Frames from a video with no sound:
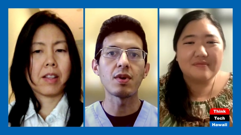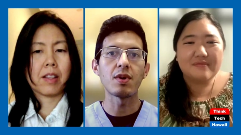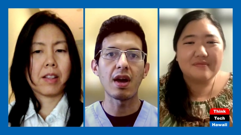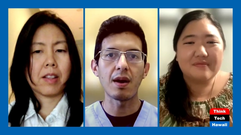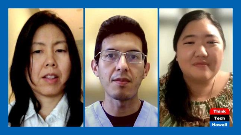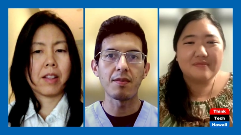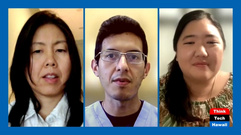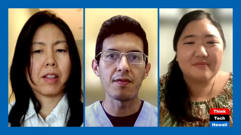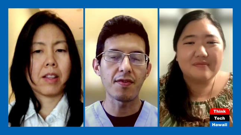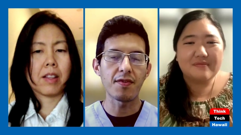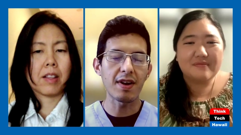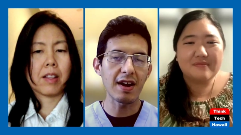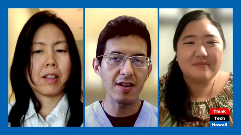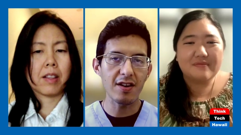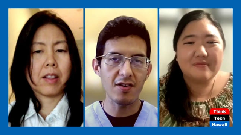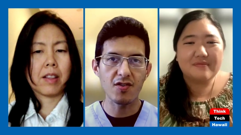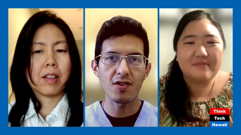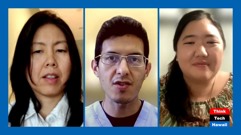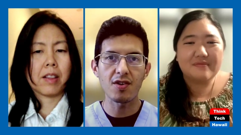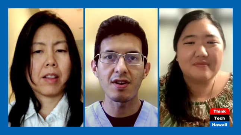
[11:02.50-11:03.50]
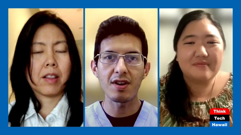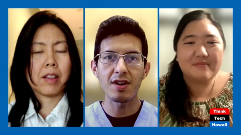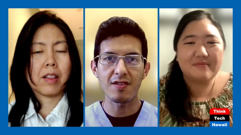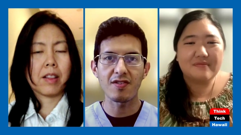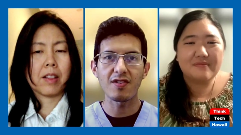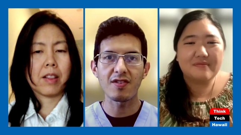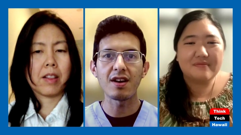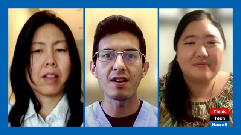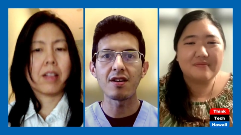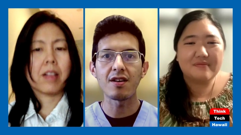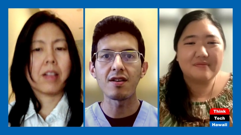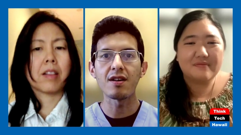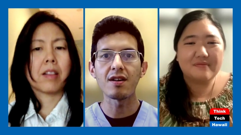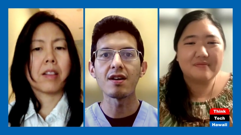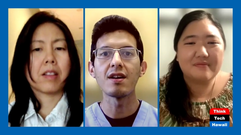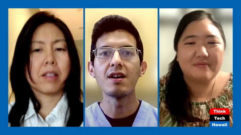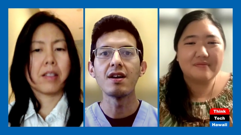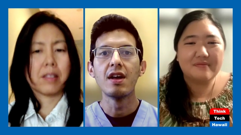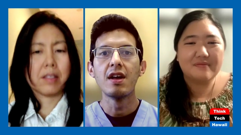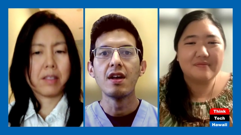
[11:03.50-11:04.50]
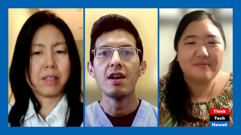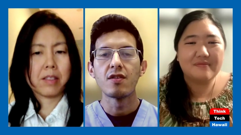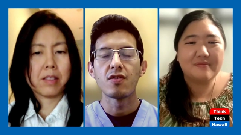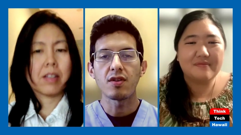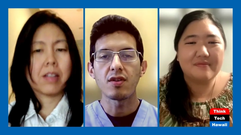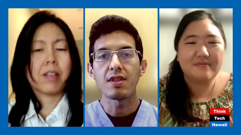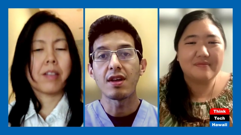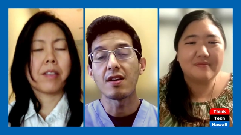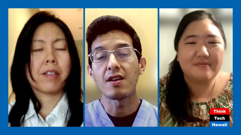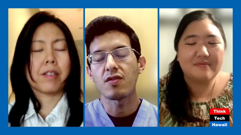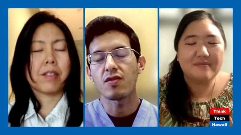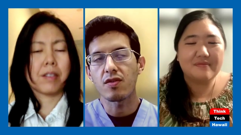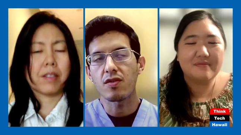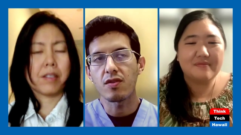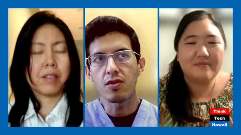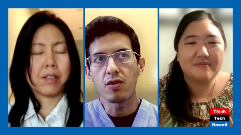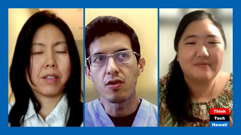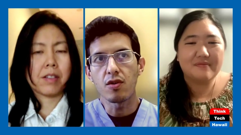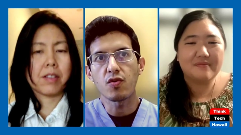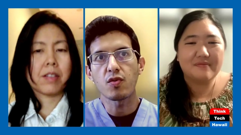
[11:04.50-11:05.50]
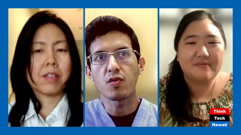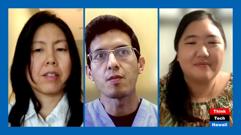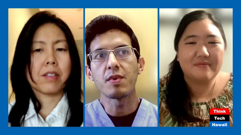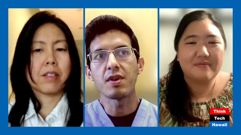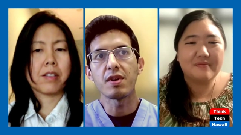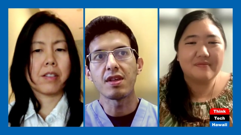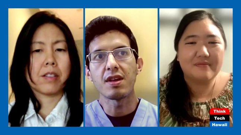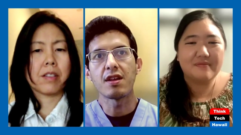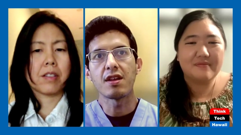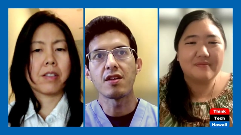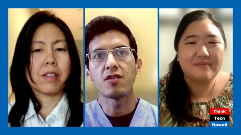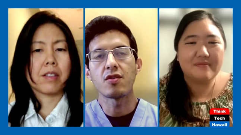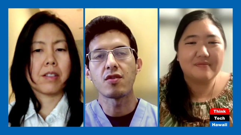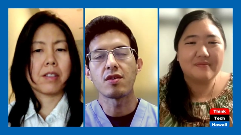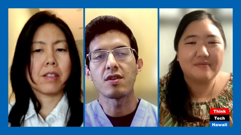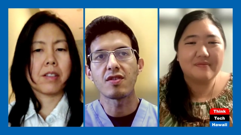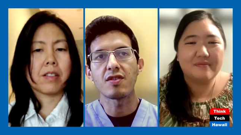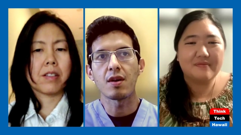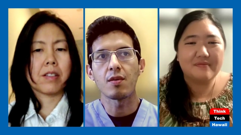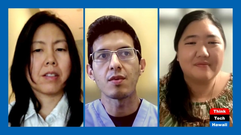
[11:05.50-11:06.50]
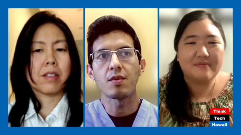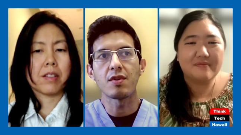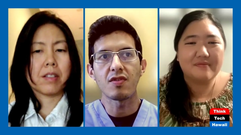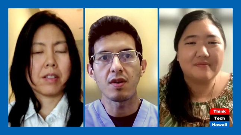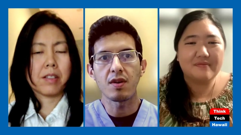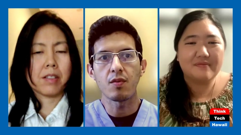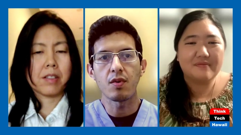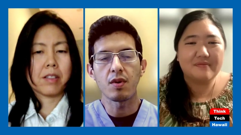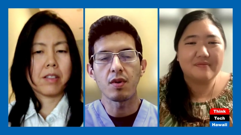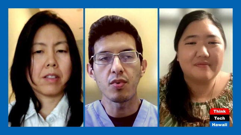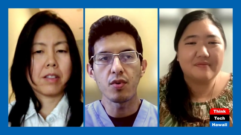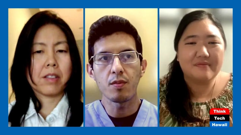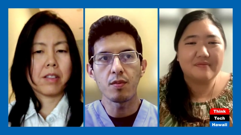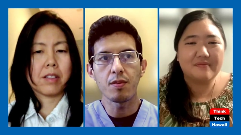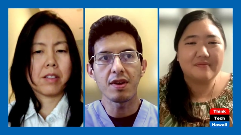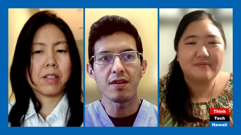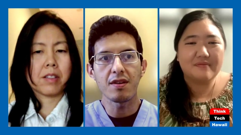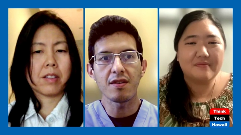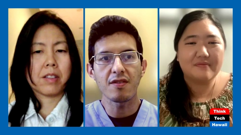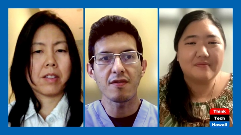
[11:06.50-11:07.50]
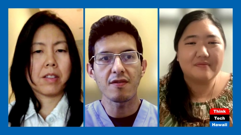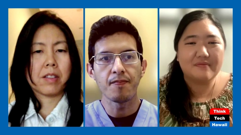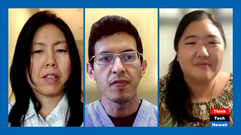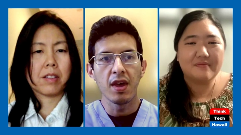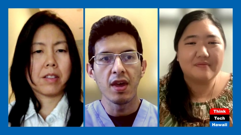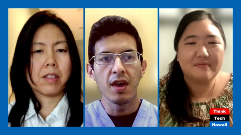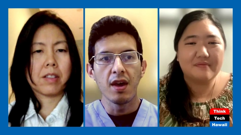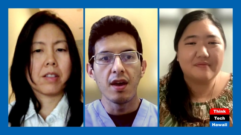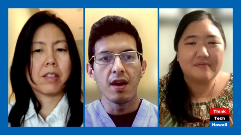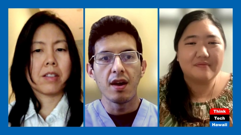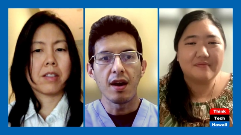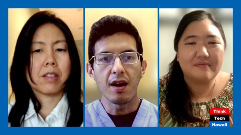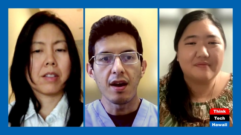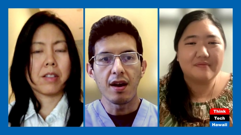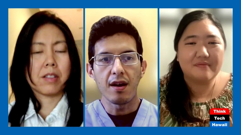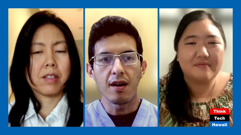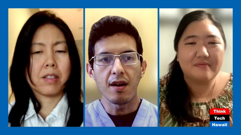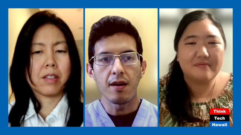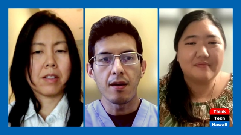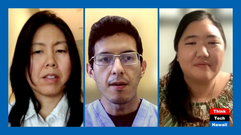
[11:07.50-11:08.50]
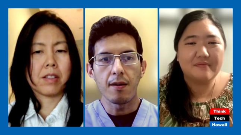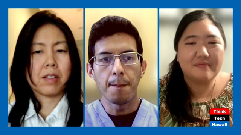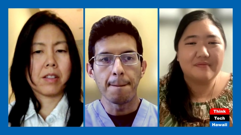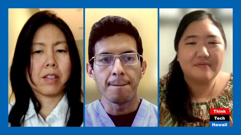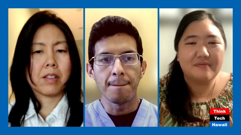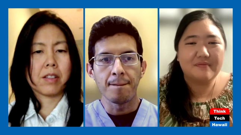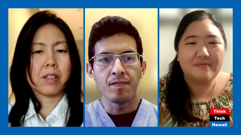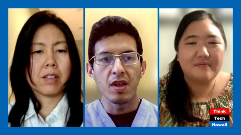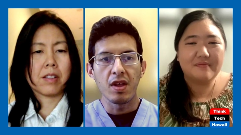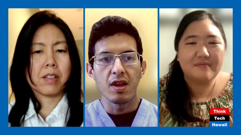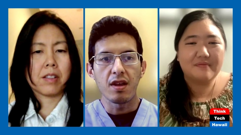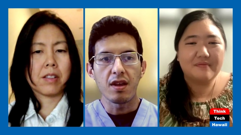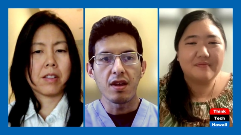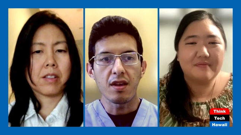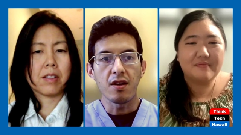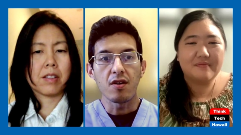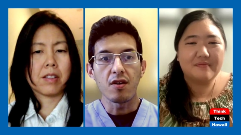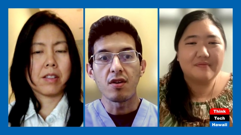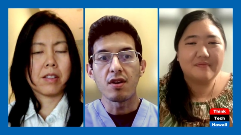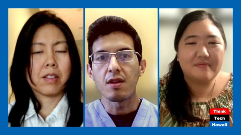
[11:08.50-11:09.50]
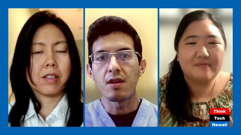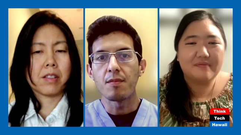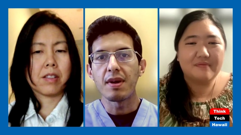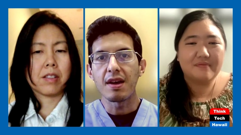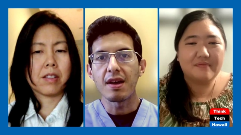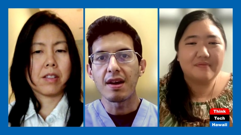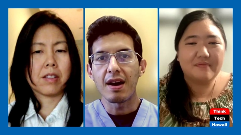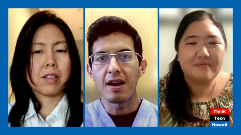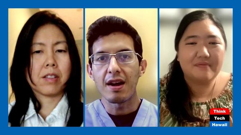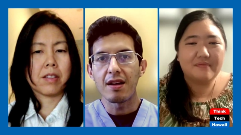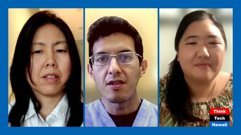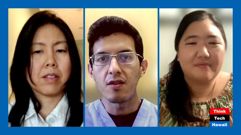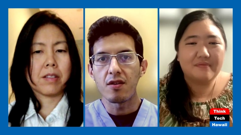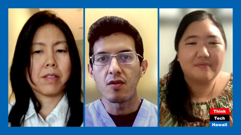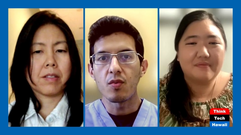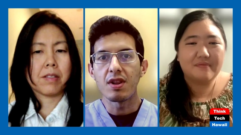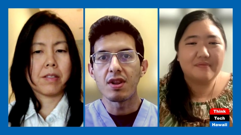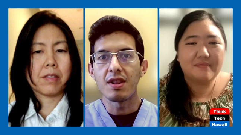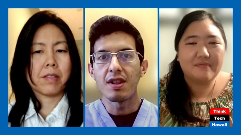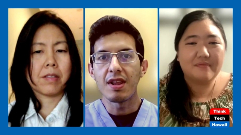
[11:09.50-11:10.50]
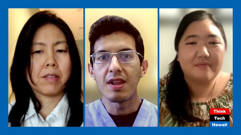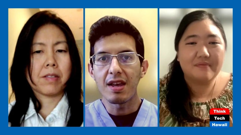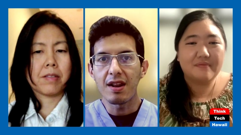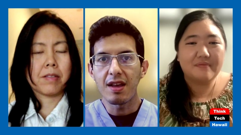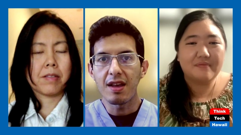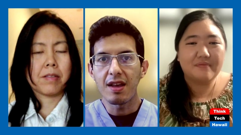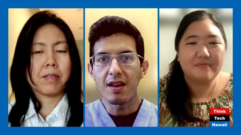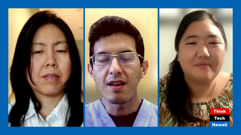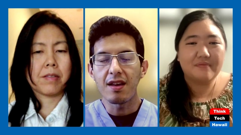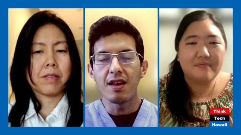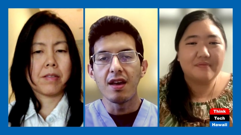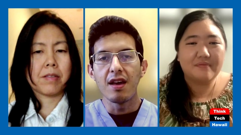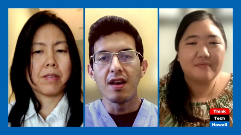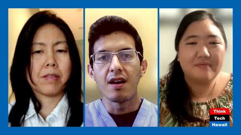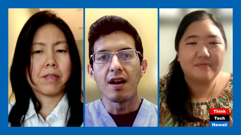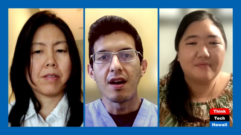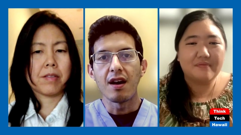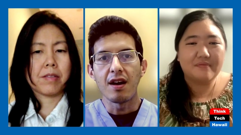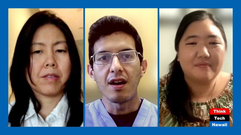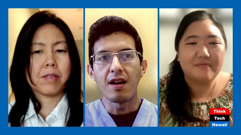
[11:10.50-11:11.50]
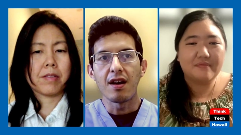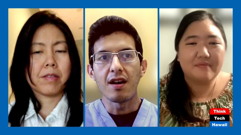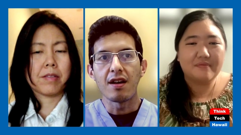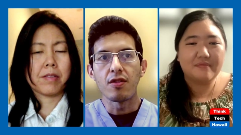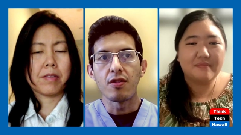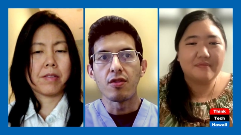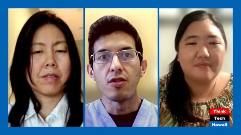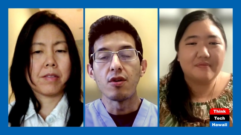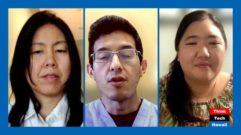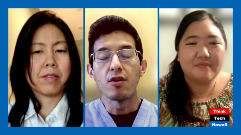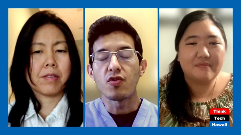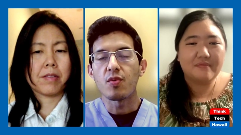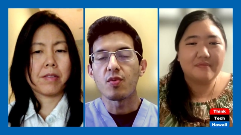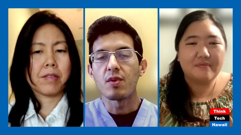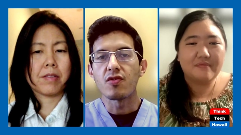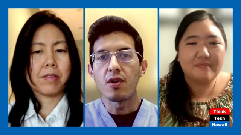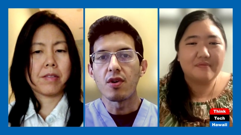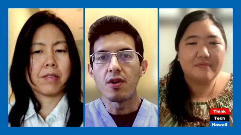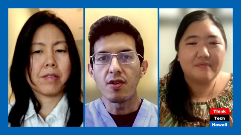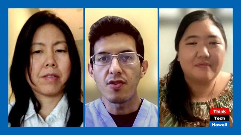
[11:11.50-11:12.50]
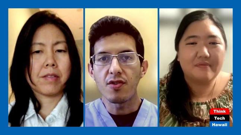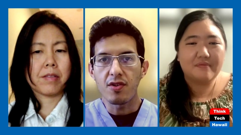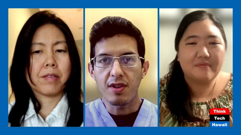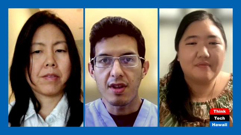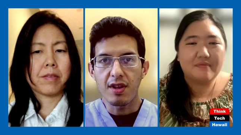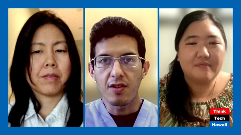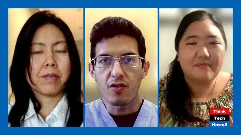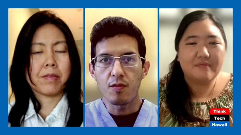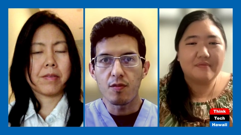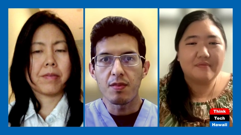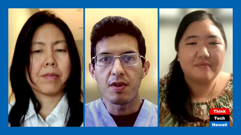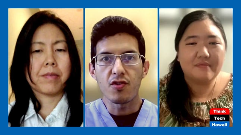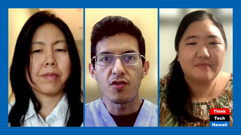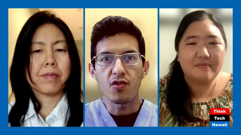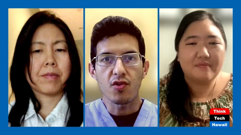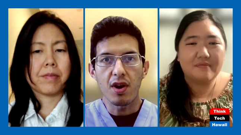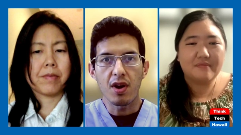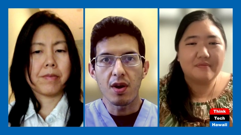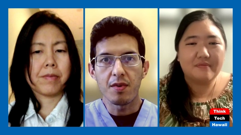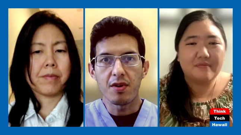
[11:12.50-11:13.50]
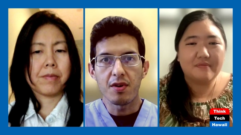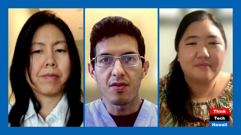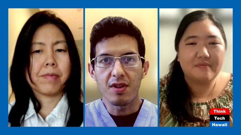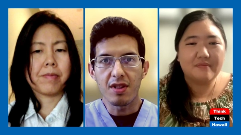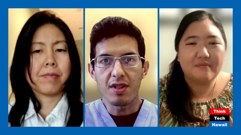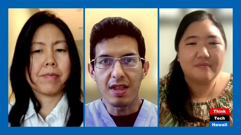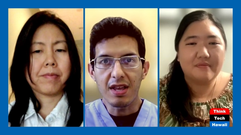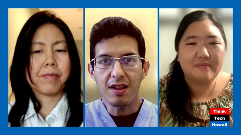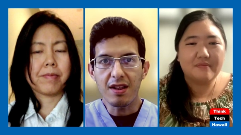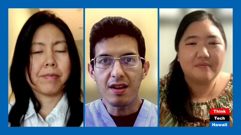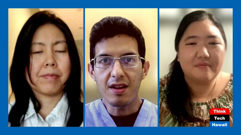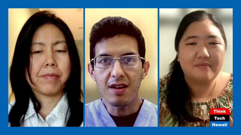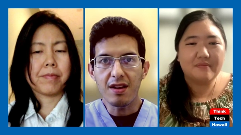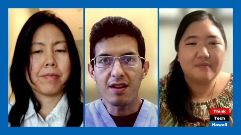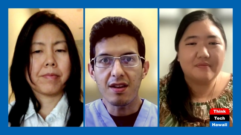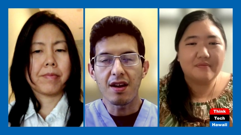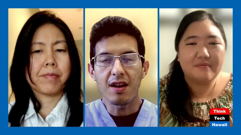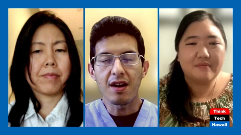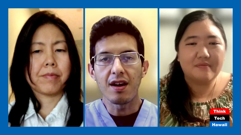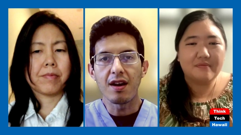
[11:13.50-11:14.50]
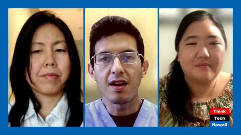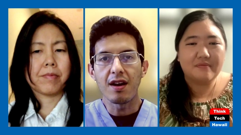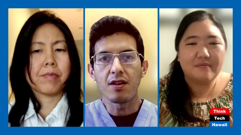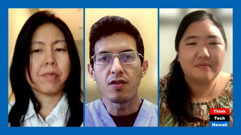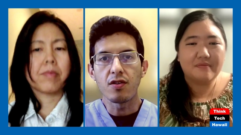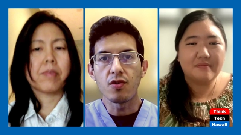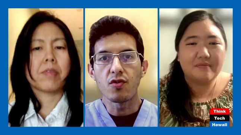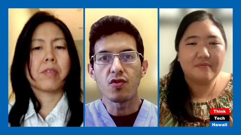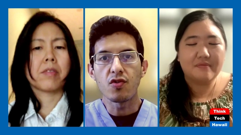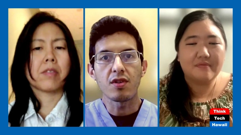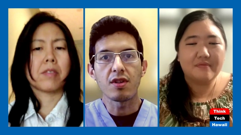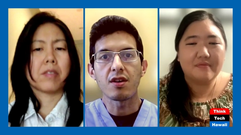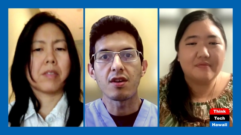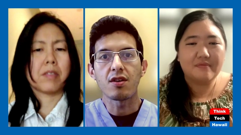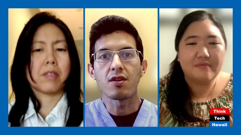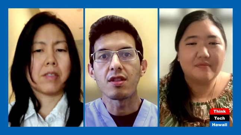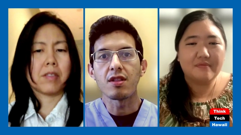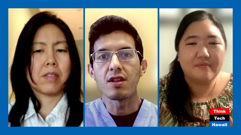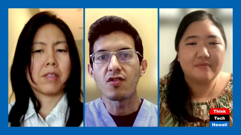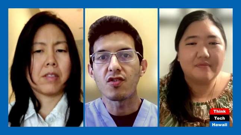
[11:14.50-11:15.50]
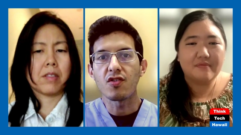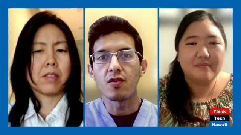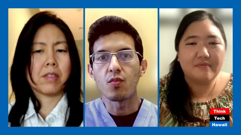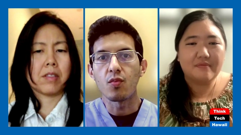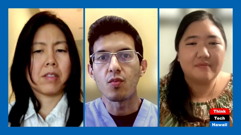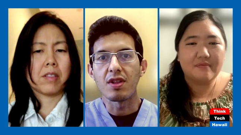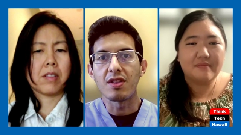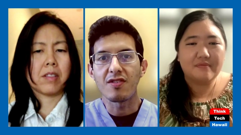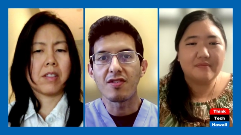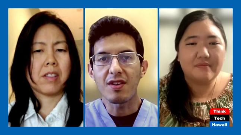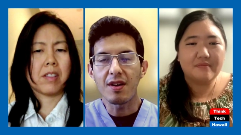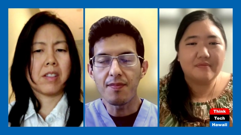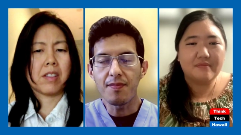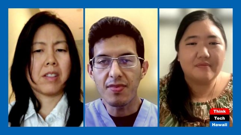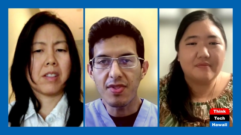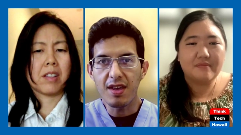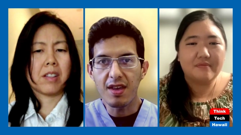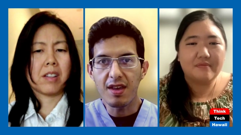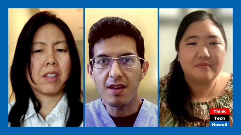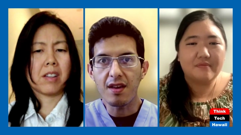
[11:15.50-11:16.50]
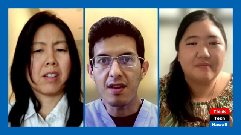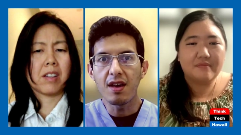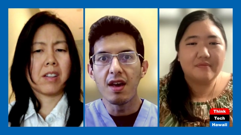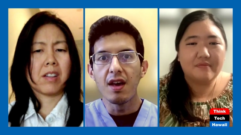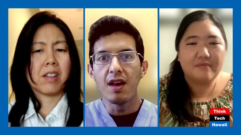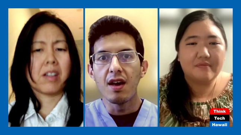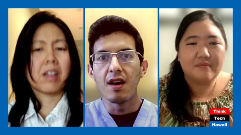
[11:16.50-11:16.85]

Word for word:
Speaker 1: we have a fracture, etc. So that's those would be the injuries that we see with boobies. Um, here on the Big Island with Nene, uh, those ones also tend to be trauma related, uh, usually collision with something,